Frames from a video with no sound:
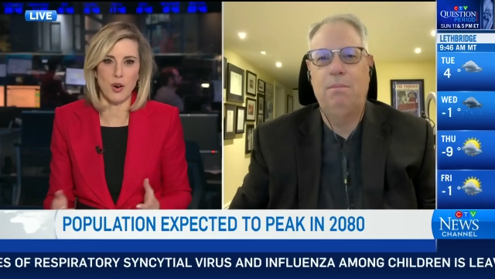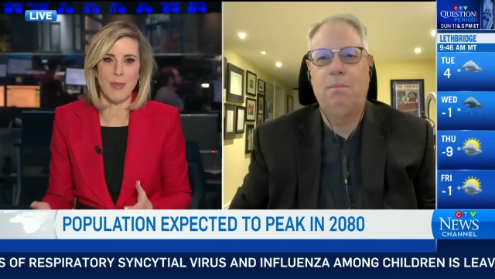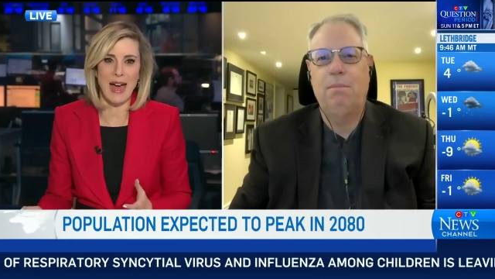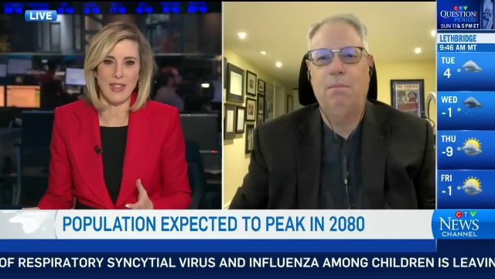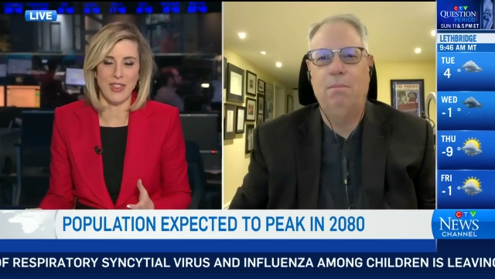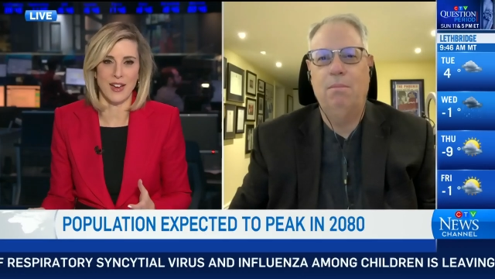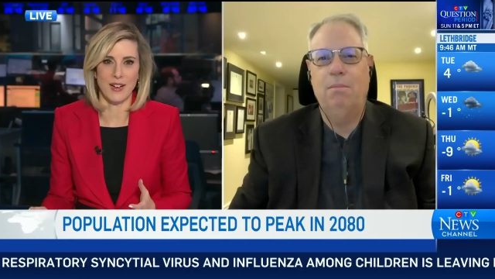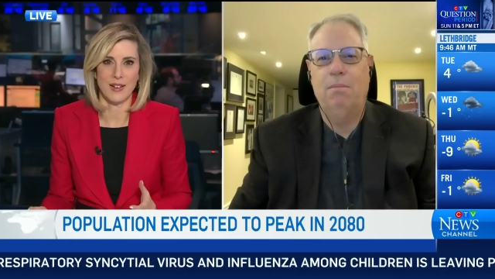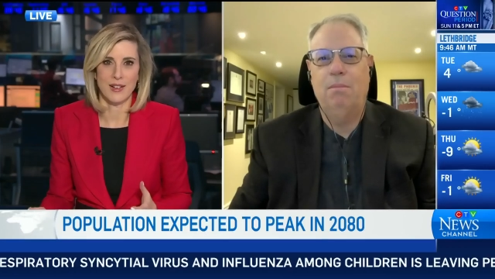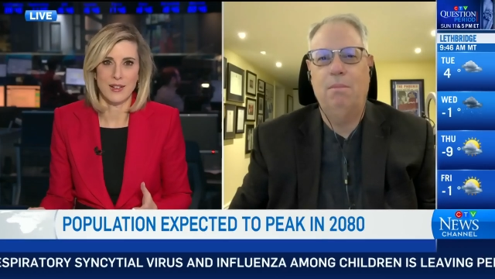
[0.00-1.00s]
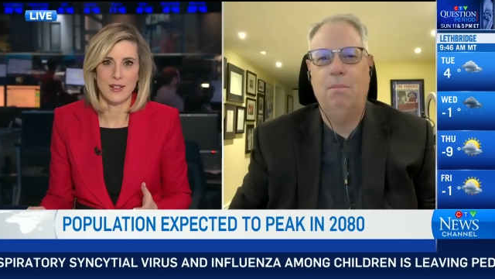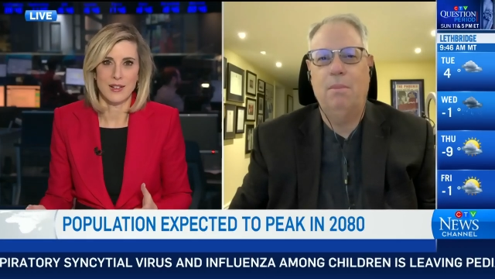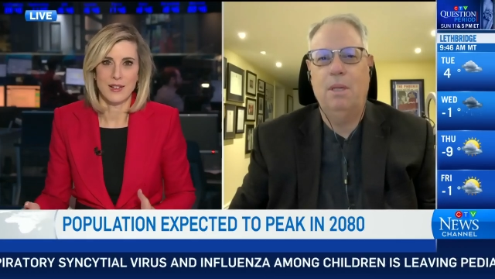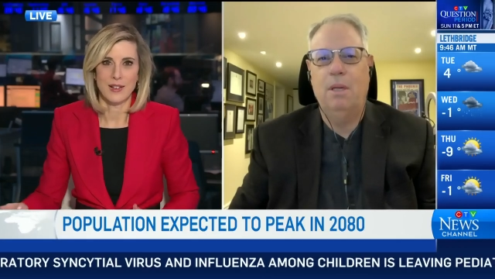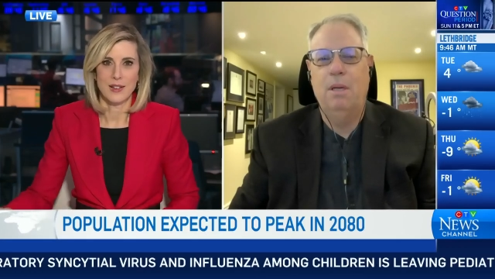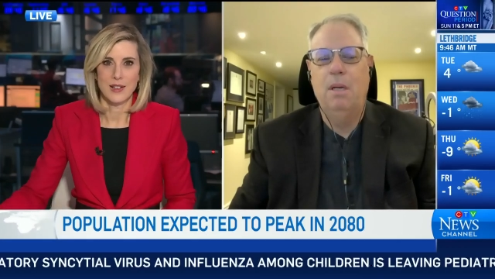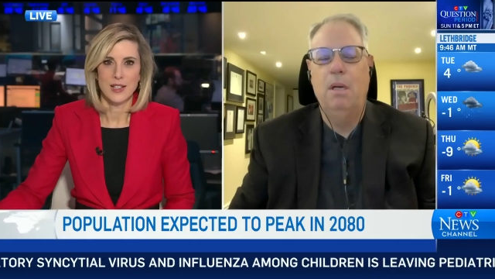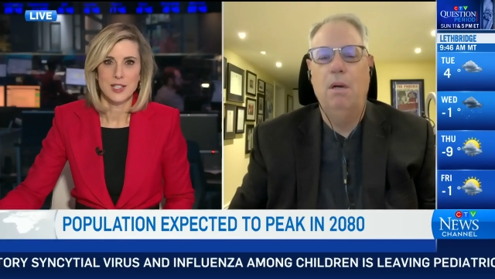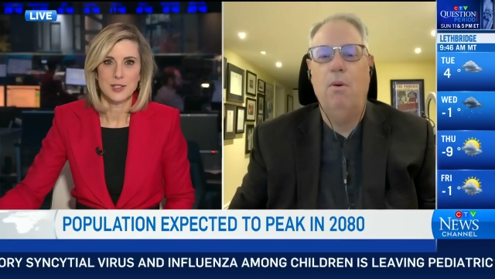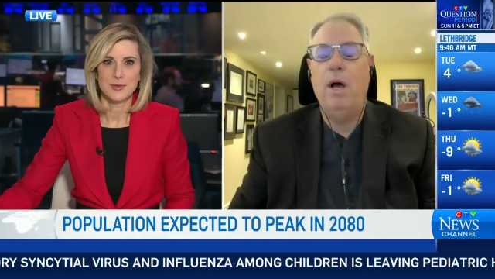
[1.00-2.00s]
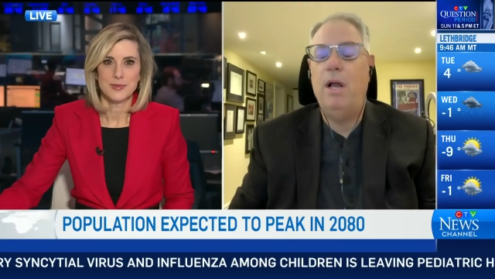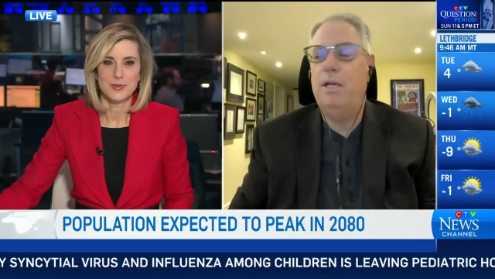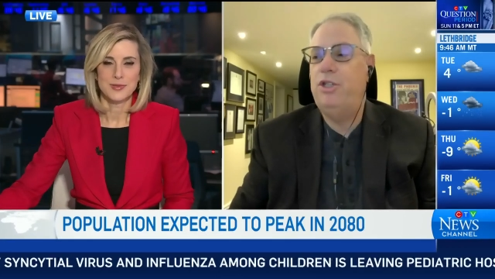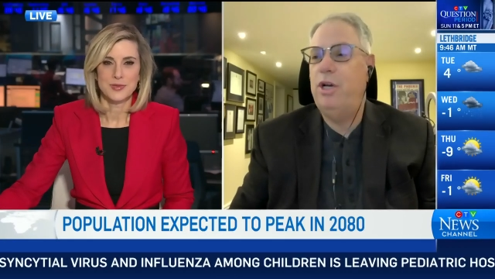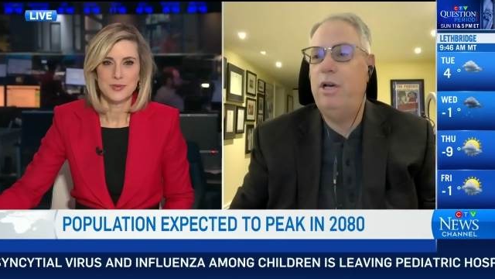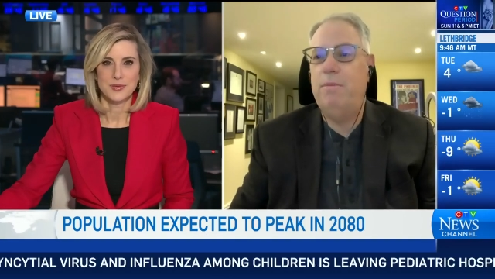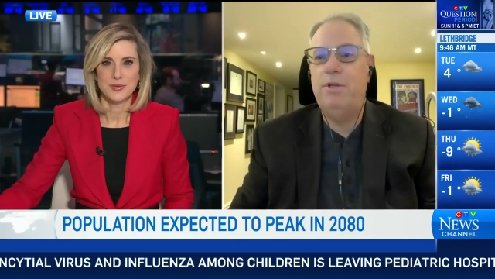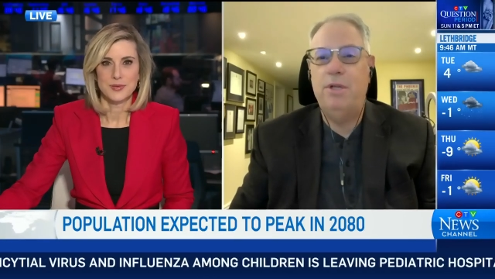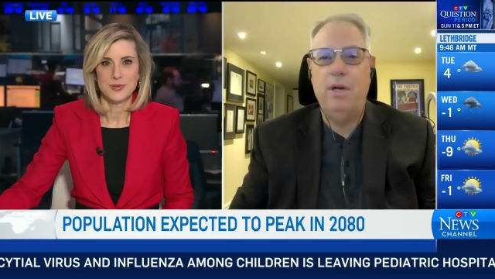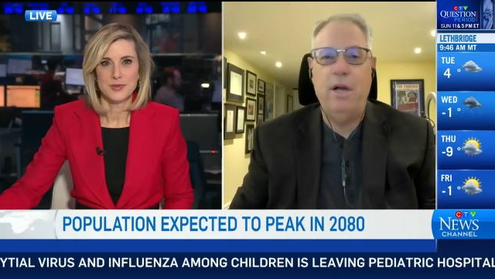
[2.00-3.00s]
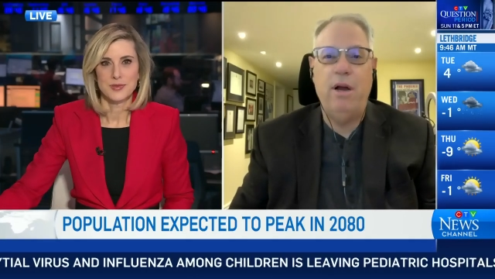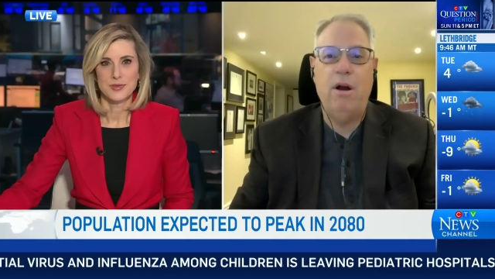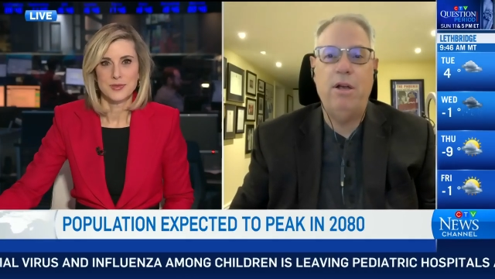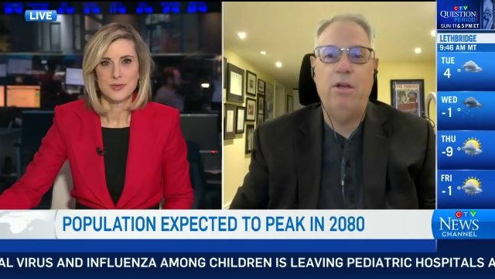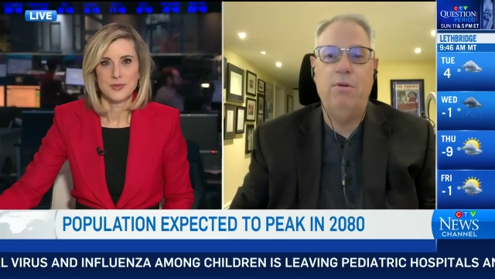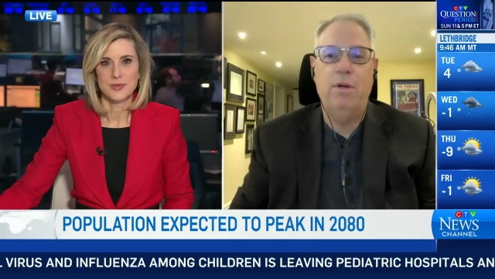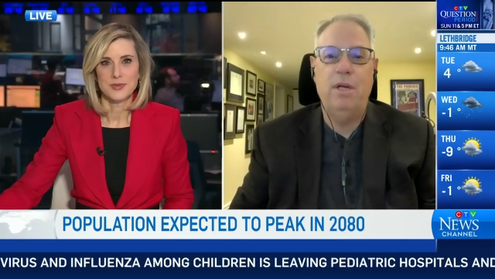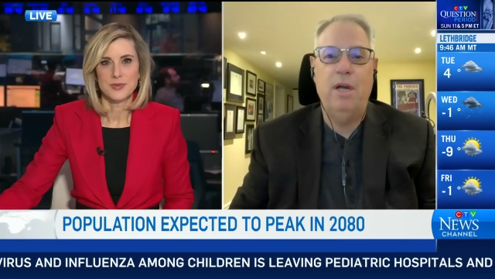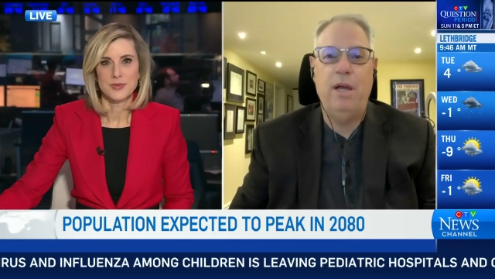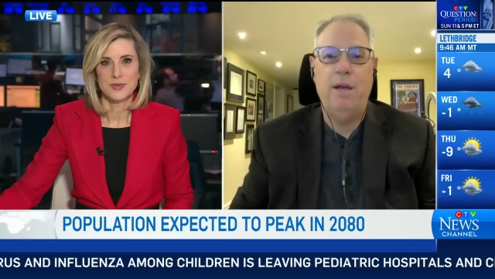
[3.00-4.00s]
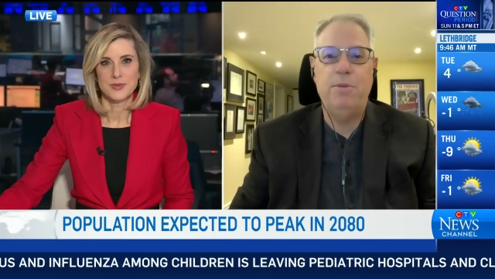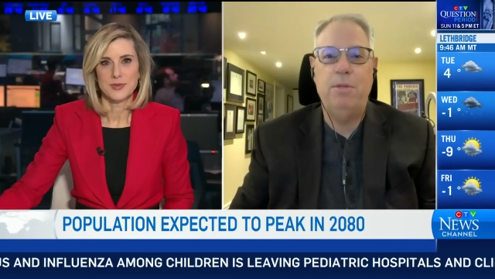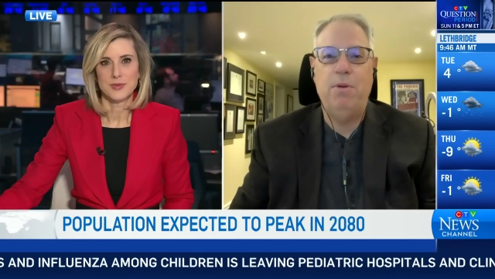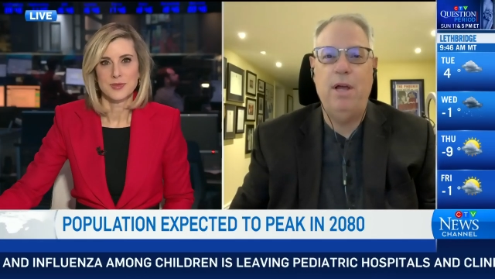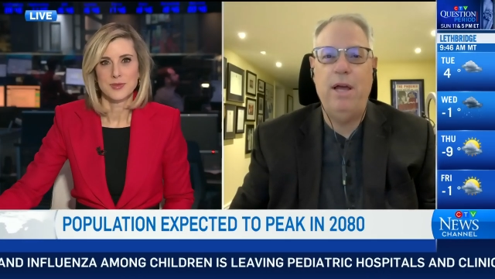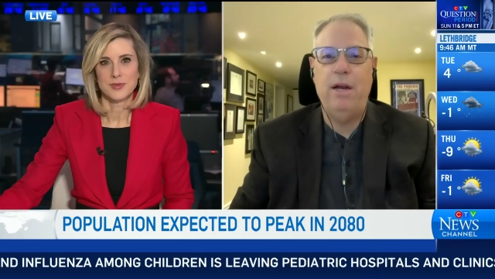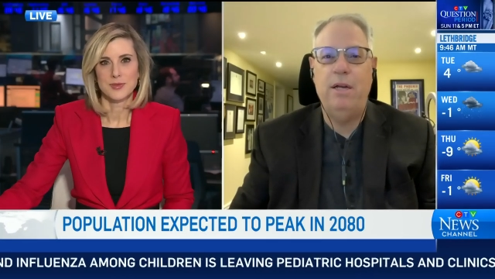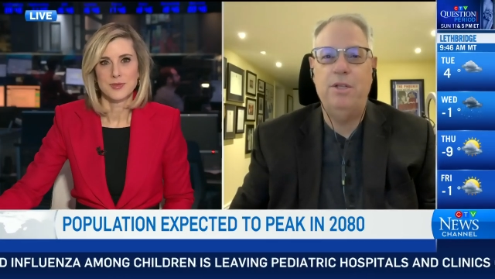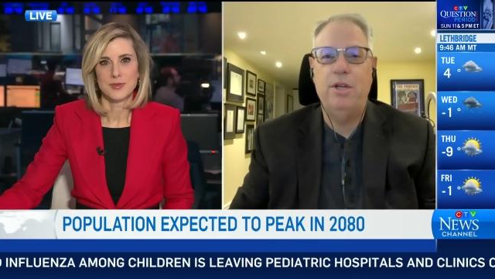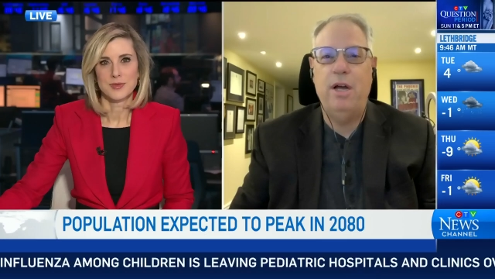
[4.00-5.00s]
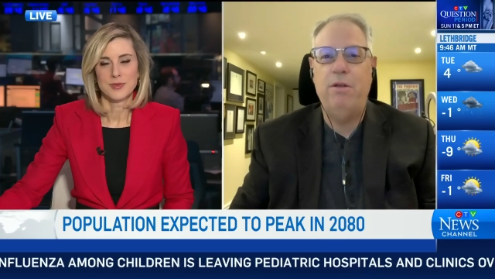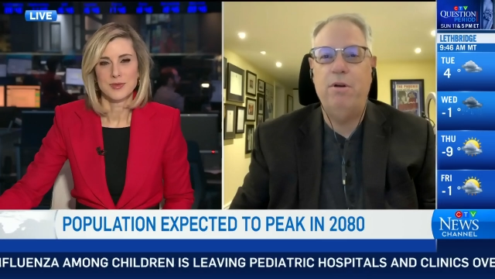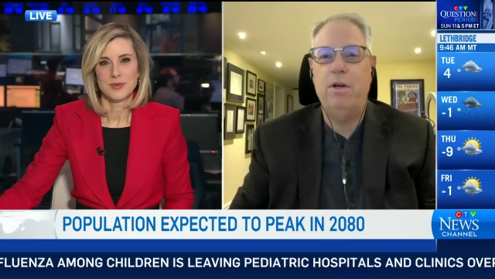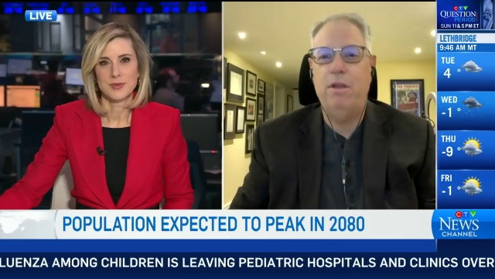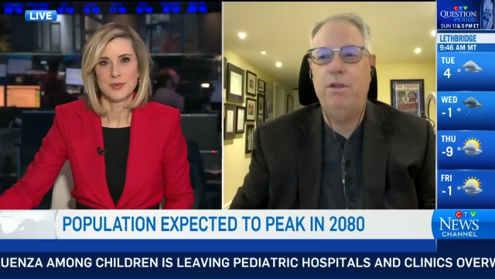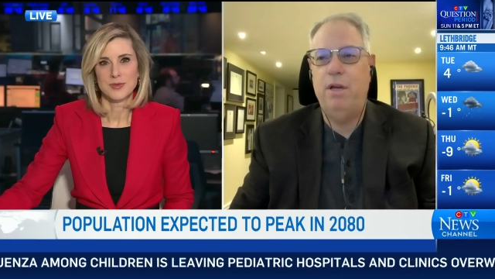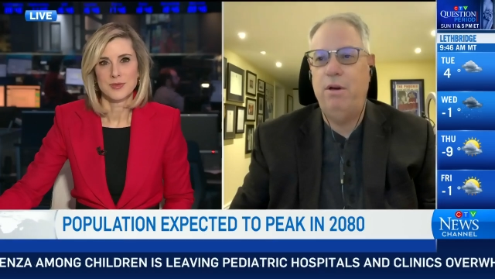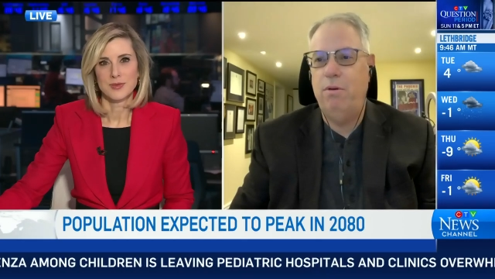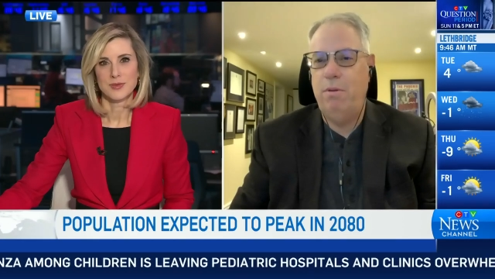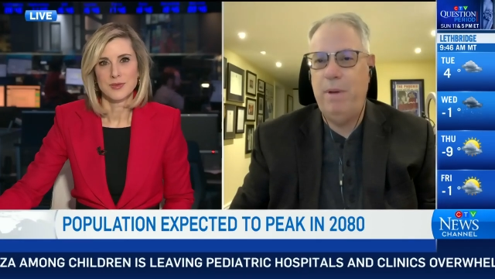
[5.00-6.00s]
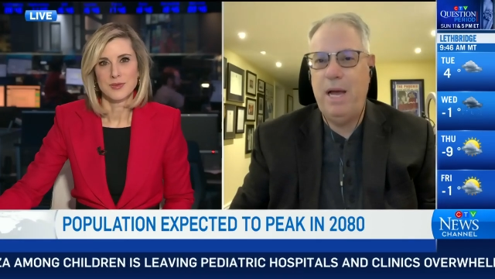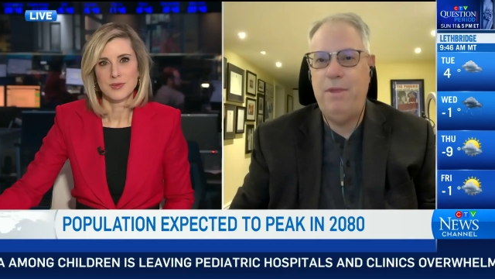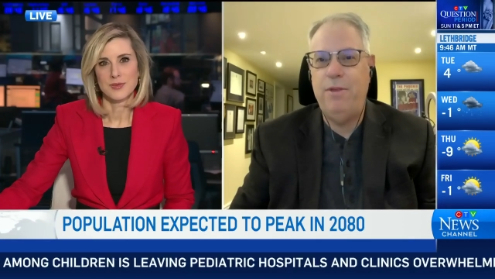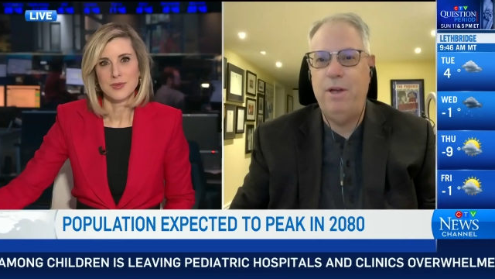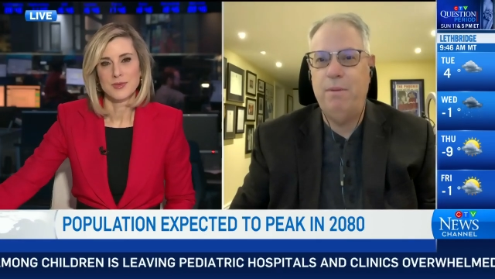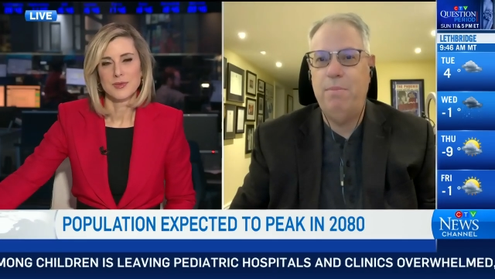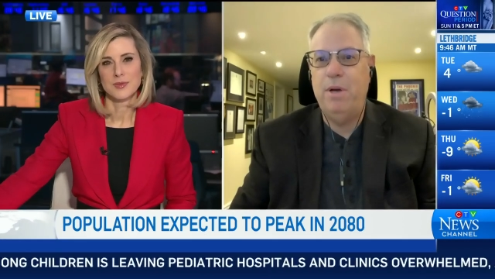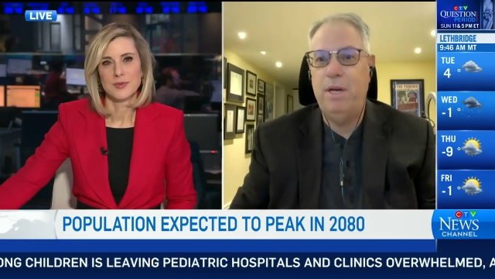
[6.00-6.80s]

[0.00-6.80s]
Speaker 1: a bad thing?
Speaker 2: Well, as John Ibbotson and I argue in uh, Empty Planet, it's neither a good thing nor a bad thing, but